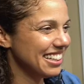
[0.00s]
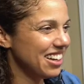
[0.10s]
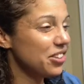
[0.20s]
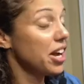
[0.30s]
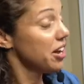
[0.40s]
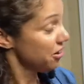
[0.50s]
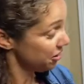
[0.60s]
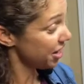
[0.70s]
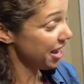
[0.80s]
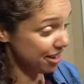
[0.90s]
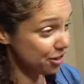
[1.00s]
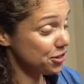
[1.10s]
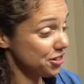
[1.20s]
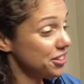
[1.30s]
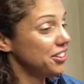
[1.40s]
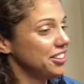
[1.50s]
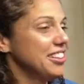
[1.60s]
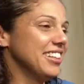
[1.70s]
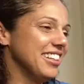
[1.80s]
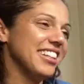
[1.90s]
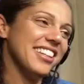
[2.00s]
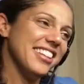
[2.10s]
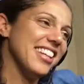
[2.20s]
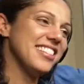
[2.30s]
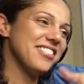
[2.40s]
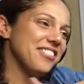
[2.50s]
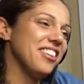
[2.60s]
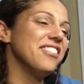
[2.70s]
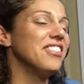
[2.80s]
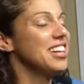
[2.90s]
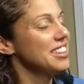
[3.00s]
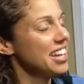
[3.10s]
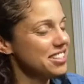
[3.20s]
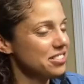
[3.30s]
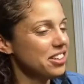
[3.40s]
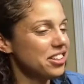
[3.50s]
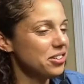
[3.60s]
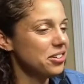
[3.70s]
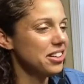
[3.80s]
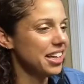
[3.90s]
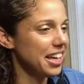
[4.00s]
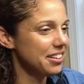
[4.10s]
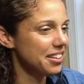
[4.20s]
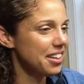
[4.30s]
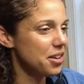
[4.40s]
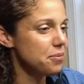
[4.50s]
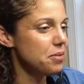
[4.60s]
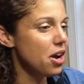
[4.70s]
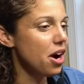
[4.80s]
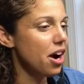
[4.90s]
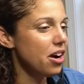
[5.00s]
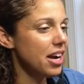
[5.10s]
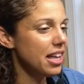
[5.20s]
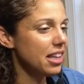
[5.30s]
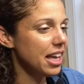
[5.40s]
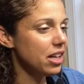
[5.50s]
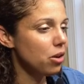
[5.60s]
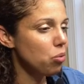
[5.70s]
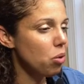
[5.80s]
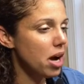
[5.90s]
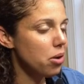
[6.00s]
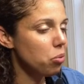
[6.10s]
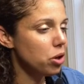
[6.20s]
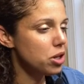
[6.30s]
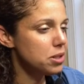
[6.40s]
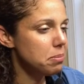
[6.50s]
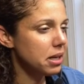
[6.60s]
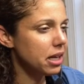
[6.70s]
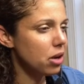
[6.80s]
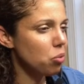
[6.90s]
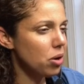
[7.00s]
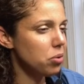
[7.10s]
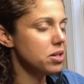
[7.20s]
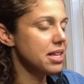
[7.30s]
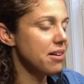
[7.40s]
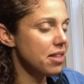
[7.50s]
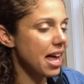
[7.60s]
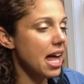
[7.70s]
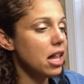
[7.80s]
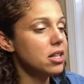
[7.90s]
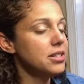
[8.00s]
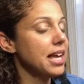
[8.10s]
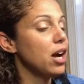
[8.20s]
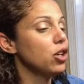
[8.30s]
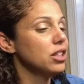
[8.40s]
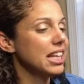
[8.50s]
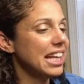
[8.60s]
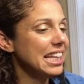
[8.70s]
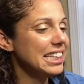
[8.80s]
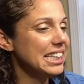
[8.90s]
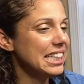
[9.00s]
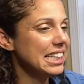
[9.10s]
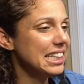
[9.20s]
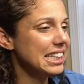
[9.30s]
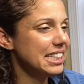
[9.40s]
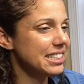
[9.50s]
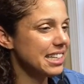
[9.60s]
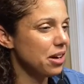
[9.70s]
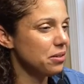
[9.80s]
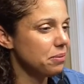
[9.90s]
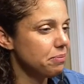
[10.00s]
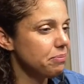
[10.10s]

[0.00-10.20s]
Uh, okay, okay, cool. That's that's very cool, Elaine. All right, Elaine. What words be, what words have the L sound? Oh, L sound.